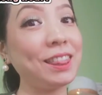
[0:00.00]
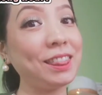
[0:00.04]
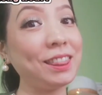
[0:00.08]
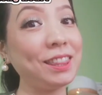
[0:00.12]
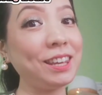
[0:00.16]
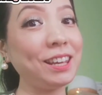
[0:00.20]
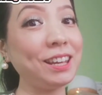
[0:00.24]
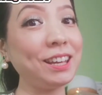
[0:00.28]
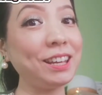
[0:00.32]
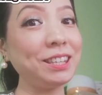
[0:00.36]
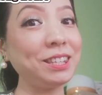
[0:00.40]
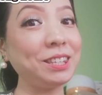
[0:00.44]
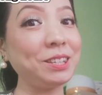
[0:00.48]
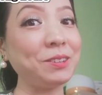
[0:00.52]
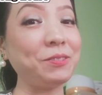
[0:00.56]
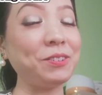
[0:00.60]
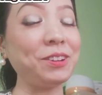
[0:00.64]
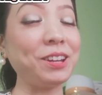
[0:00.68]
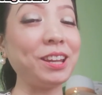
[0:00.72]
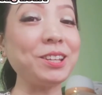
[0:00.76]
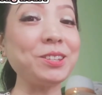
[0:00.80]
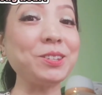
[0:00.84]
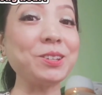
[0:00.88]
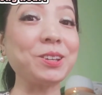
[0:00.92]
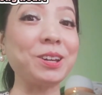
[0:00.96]
And yes, if
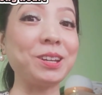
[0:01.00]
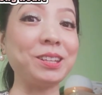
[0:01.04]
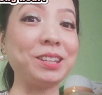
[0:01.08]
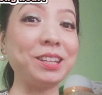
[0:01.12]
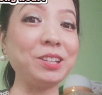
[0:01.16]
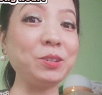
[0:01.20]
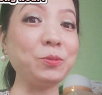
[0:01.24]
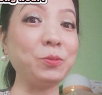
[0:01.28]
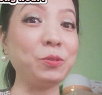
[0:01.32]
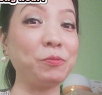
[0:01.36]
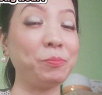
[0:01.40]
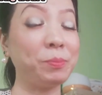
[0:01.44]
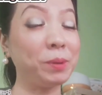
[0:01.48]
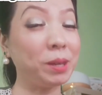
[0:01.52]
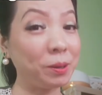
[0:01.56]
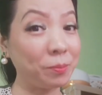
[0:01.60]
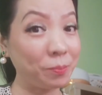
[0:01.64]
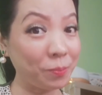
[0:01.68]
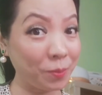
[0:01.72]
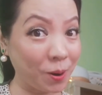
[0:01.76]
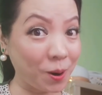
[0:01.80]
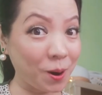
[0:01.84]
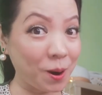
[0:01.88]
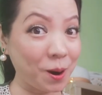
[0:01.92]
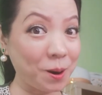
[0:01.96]
you'd like to connect with me
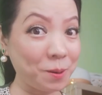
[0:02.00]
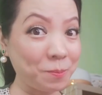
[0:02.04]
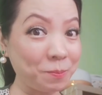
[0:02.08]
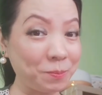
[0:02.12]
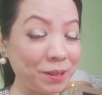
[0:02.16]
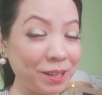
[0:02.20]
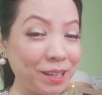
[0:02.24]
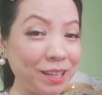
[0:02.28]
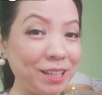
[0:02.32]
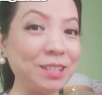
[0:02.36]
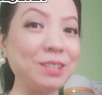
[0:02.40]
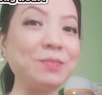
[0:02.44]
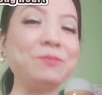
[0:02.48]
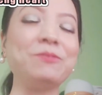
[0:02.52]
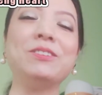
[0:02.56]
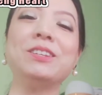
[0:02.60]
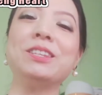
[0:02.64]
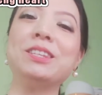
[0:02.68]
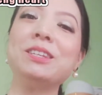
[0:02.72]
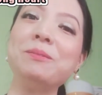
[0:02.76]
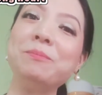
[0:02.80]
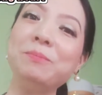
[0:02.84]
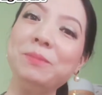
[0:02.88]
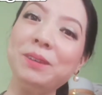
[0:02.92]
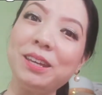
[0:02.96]
more, please
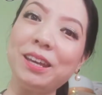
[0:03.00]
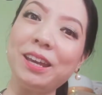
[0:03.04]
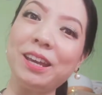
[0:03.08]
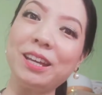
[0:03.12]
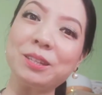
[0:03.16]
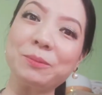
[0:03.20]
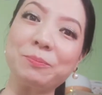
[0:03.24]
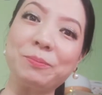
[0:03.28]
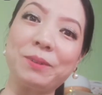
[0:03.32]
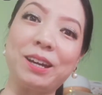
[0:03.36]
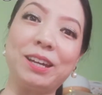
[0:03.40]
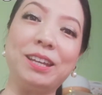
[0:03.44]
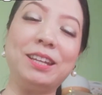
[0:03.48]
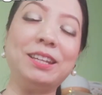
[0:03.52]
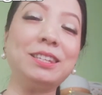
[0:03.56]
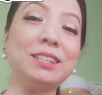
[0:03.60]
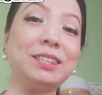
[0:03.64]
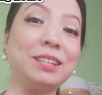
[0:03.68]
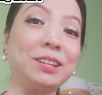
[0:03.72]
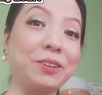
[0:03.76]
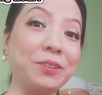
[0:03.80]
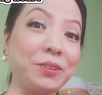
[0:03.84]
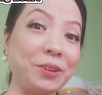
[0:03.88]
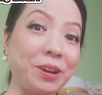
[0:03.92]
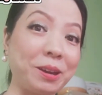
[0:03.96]
visit me at my
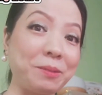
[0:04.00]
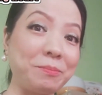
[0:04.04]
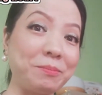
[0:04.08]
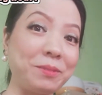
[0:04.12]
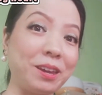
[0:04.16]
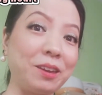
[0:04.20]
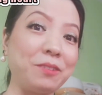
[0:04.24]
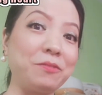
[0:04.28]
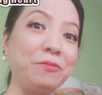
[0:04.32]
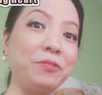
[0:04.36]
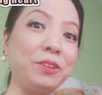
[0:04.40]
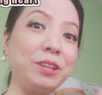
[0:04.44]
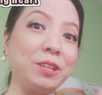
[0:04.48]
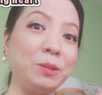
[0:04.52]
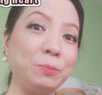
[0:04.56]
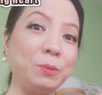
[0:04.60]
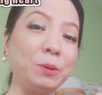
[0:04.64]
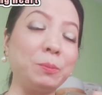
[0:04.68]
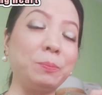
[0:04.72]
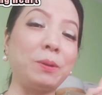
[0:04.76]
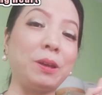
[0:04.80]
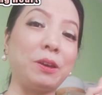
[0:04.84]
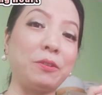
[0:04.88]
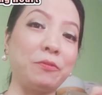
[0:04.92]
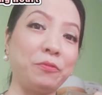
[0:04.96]
Instagram and
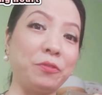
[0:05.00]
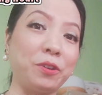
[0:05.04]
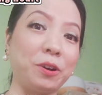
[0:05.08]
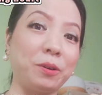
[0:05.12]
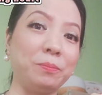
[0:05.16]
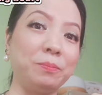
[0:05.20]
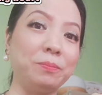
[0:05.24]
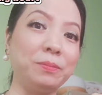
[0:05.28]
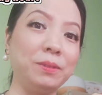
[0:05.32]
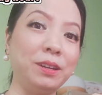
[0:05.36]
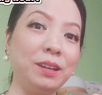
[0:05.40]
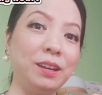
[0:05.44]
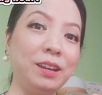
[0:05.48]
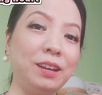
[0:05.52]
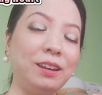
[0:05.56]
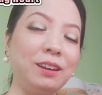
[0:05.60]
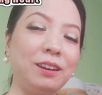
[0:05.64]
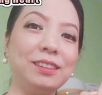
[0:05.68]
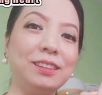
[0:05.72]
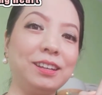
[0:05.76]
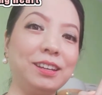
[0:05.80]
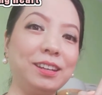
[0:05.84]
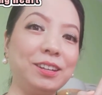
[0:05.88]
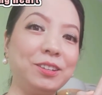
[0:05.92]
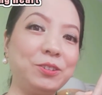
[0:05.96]
Facebook platform.
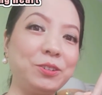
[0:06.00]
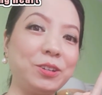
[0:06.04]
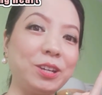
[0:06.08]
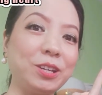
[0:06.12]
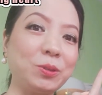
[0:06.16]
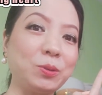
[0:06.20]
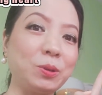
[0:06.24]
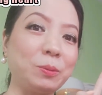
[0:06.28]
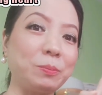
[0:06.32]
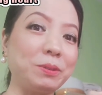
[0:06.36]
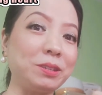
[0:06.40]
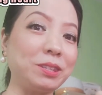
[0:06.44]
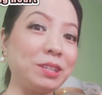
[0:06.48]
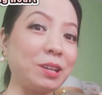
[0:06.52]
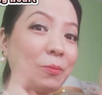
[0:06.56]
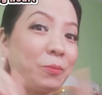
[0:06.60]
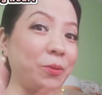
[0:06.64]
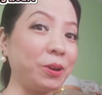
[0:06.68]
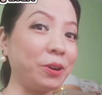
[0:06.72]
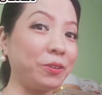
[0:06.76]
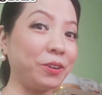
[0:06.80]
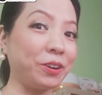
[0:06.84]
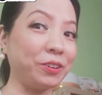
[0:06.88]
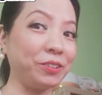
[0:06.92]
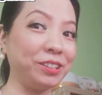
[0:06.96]
The address will be
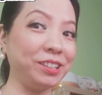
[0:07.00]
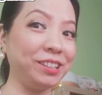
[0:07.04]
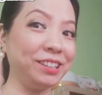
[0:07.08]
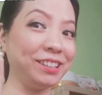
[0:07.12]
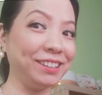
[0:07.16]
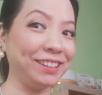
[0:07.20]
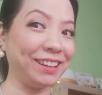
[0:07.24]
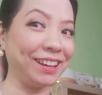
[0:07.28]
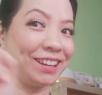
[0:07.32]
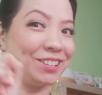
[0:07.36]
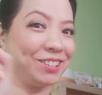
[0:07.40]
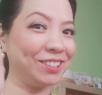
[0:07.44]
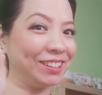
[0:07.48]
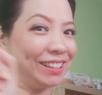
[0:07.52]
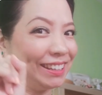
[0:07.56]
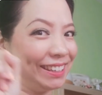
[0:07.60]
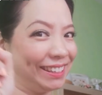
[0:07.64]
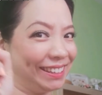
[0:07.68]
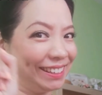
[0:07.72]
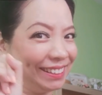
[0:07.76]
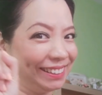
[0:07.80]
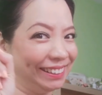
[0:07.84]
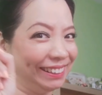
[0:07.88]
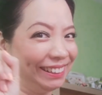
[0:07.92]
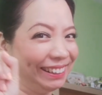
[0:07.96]
somewhere around here, actually
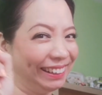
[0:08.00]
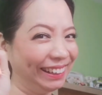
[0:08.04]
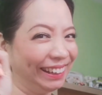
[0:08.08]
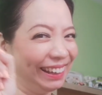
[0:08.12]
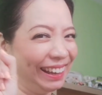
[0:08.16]
here.